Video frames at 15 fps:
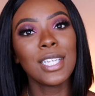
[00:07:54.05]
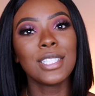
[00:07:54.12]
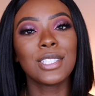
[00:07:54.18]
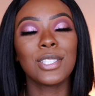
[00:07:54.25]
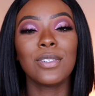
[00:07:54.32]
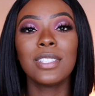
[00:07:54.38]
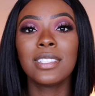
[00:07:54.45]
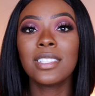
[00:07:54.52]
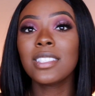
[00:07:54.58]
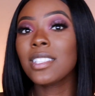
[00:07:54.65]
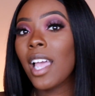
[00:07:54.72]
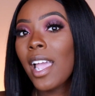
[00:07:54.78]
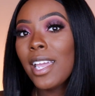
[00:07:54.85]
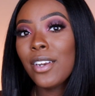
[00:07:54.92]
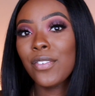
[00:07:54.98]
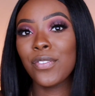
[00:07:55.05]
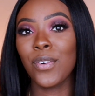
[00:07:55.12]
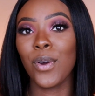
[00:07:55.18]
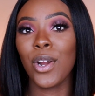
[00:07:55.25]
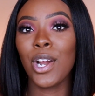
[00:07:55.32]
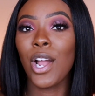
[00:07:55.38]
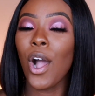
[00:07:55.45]
So it's designed
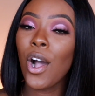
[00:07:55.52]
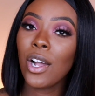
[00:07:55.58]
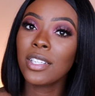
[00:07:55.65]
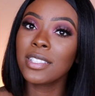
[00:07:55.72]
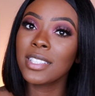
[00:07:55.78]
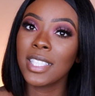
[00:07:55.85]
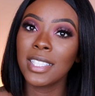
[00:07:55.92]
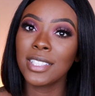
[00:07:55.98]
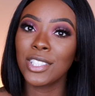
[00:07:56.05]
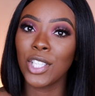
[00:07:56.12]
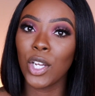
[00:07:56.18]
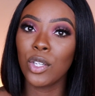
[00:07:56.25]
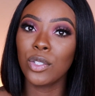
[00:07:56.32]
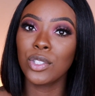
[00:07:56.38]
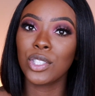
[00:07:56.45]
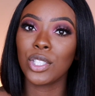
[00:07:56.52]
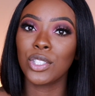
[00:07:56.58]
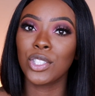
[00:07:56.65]
for all skin tones,